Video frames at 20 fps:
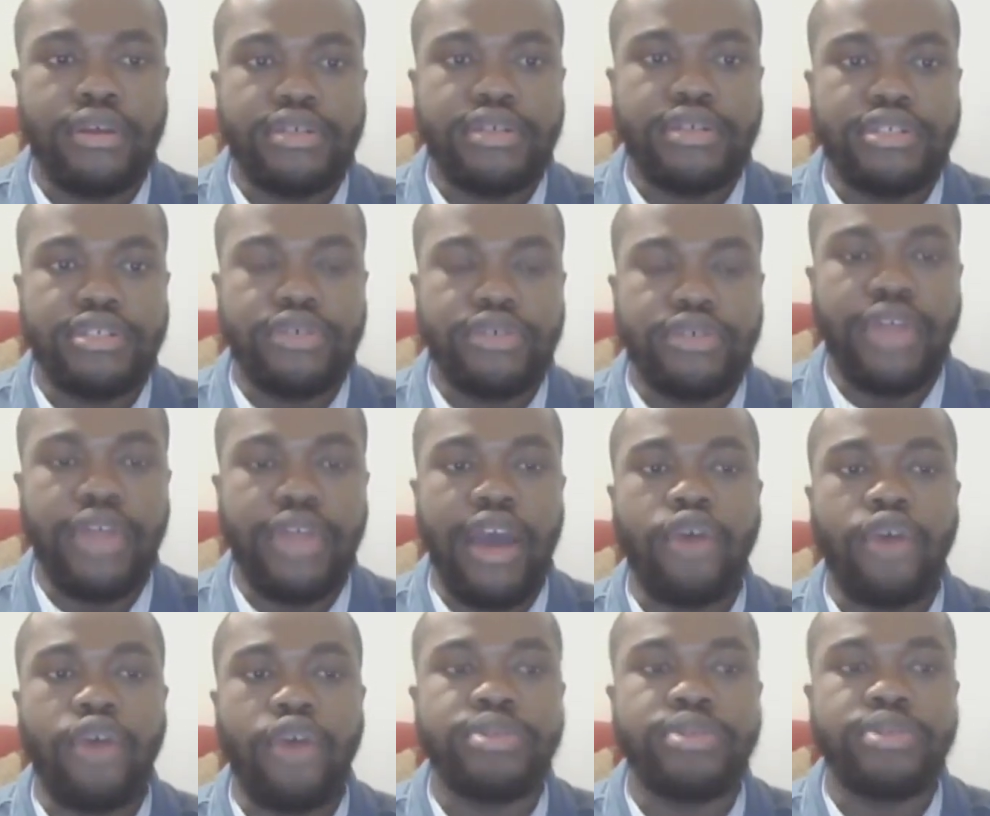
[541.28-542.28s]
So the
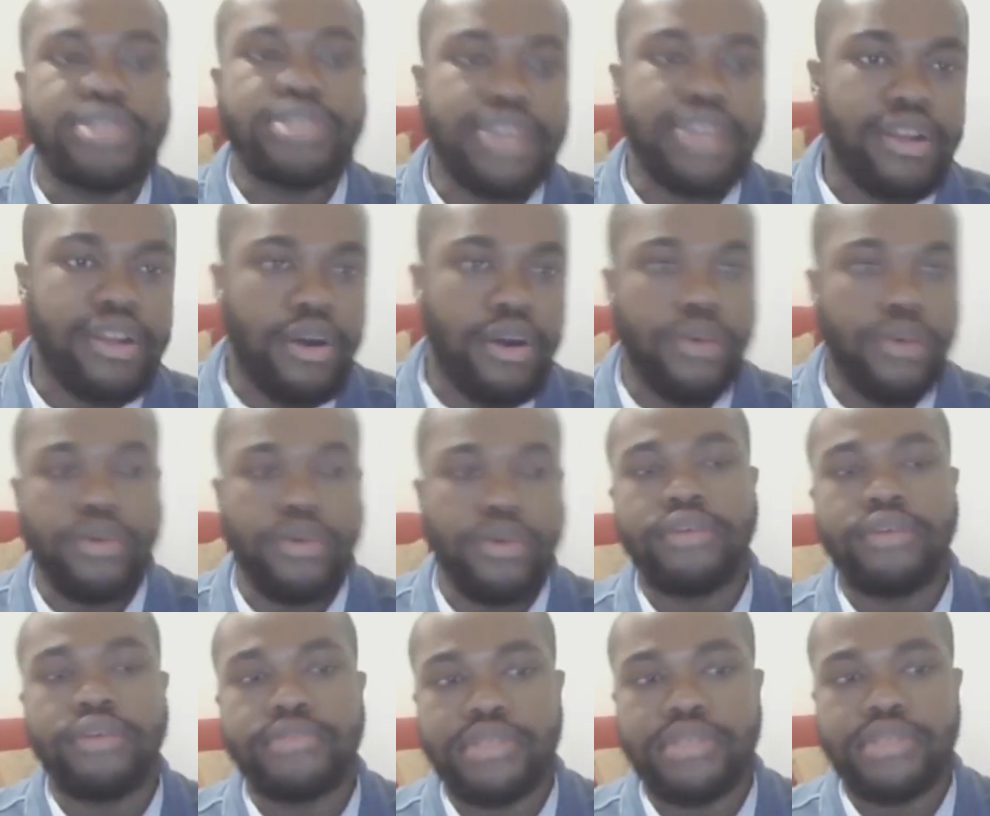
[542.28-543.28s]
outputs and
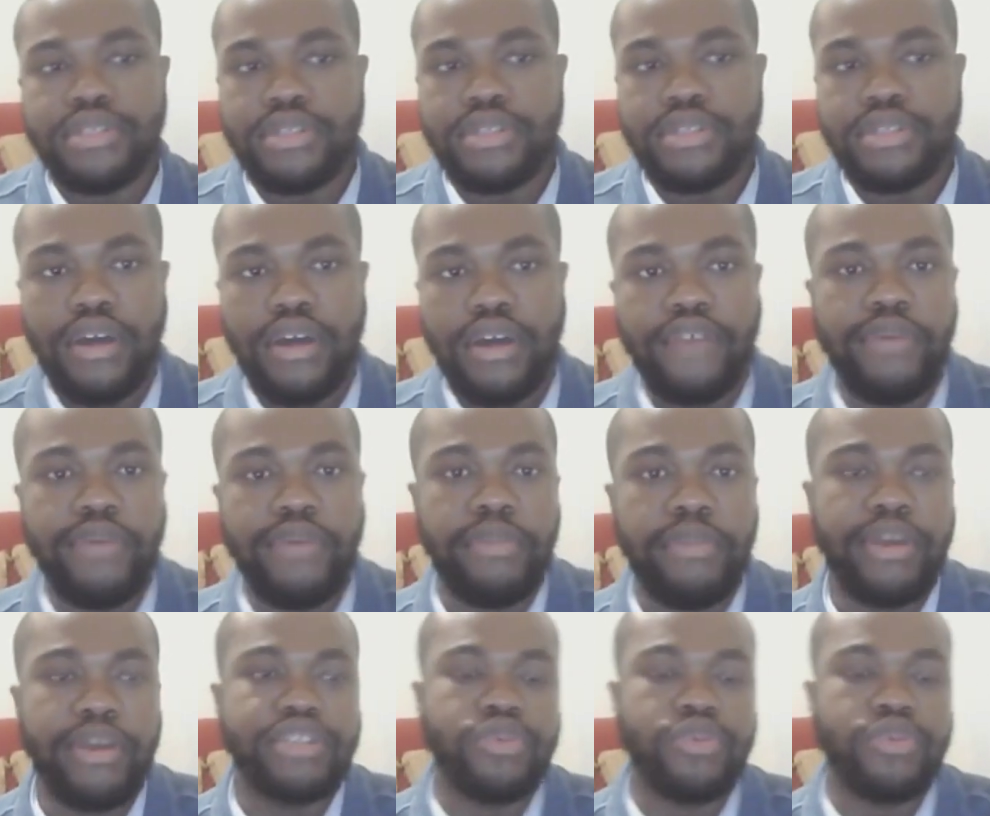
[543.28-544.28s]
outcomes of my
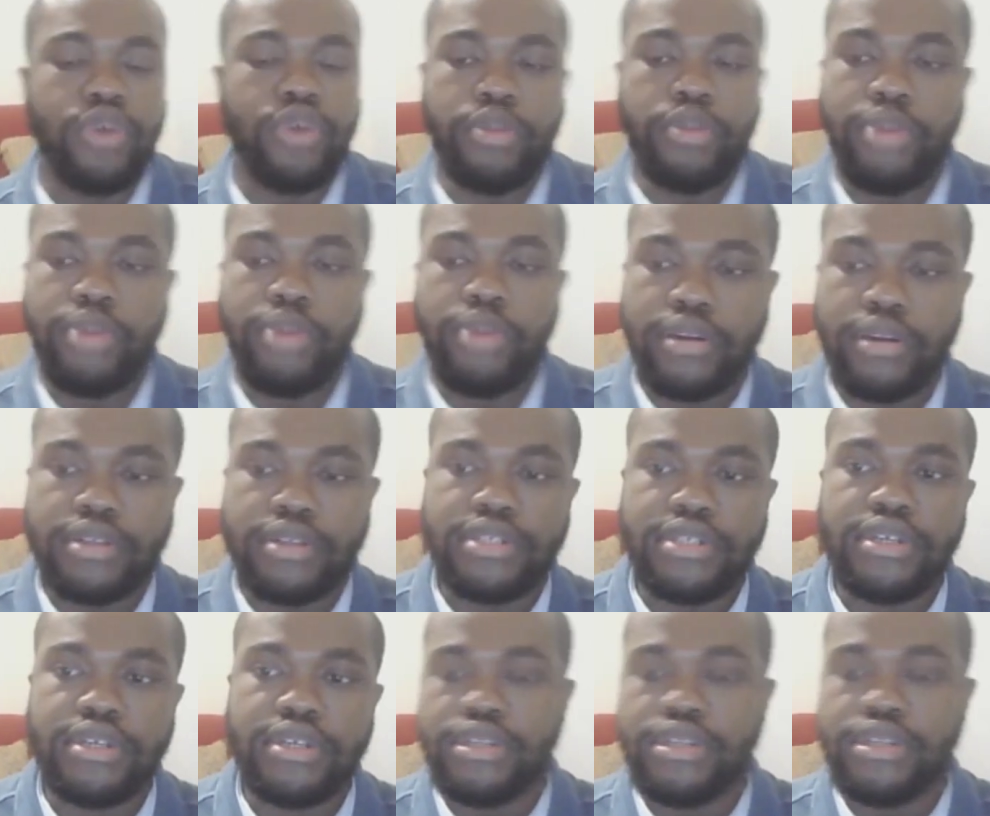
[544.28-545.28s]
major work product.
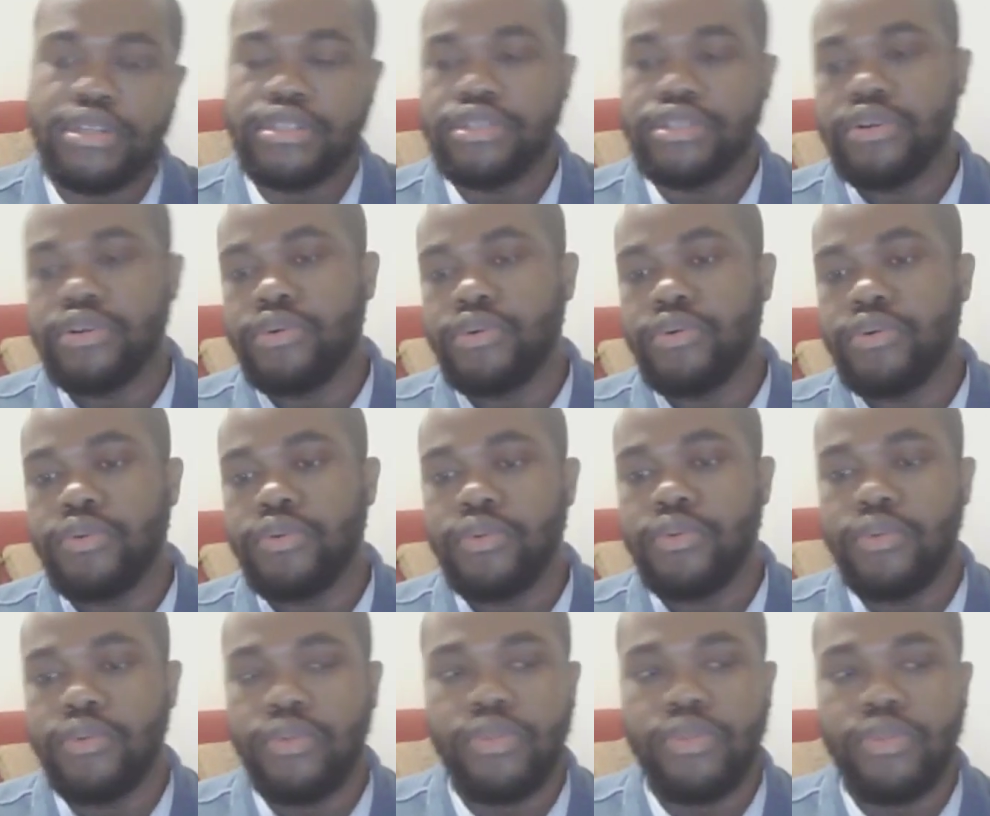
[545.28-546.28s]
So
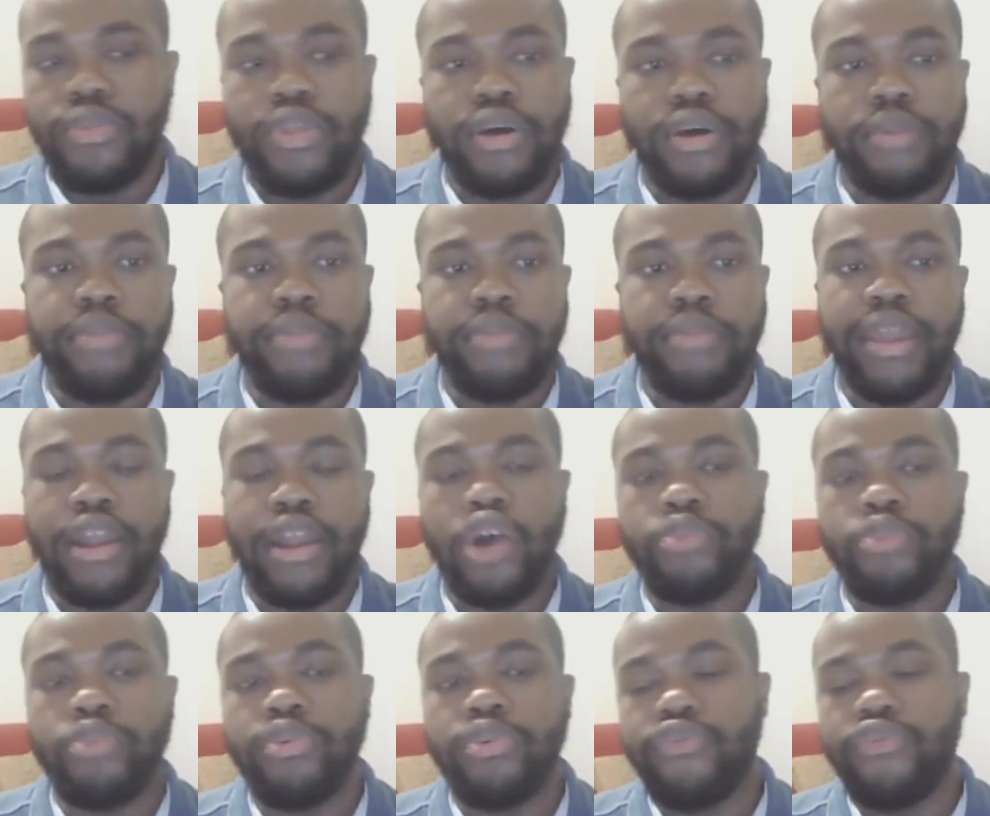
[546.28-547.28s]
the main
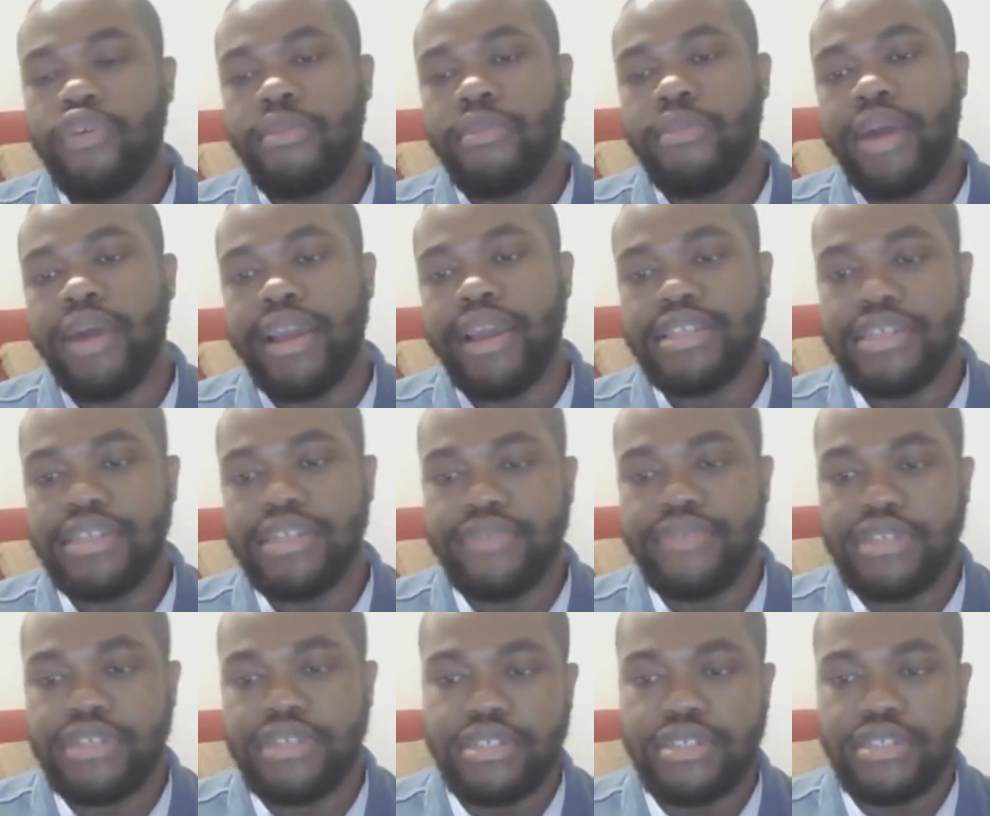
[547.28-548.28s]
output from my
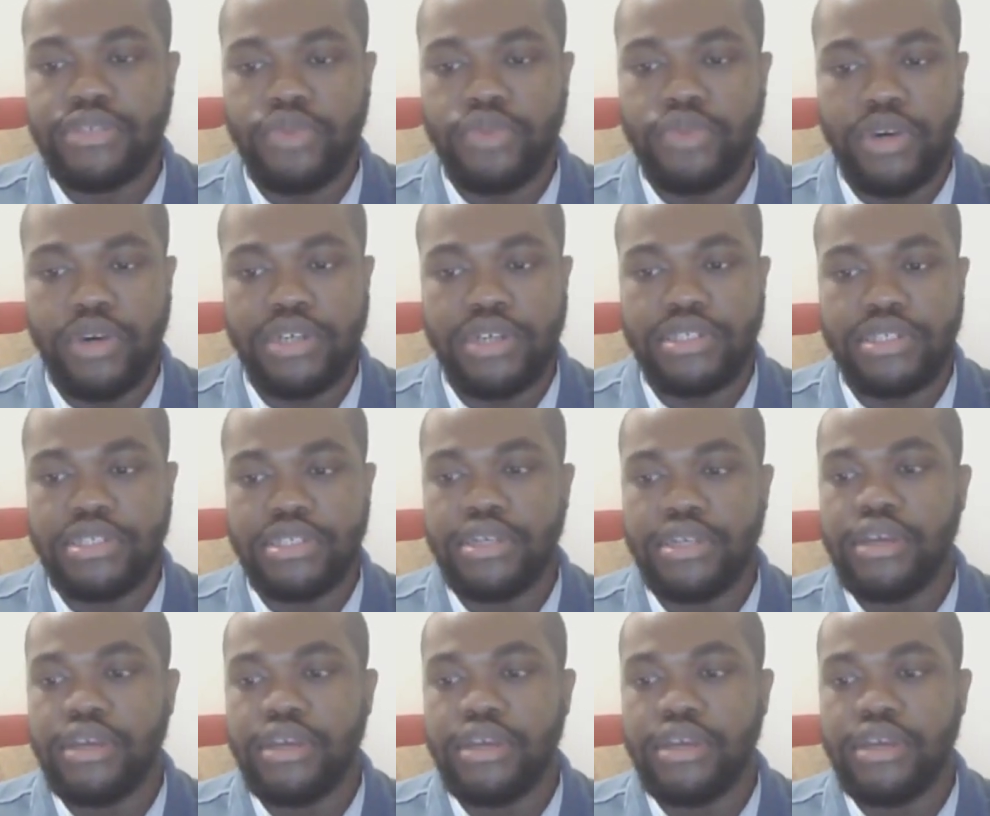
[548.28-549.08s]
activities was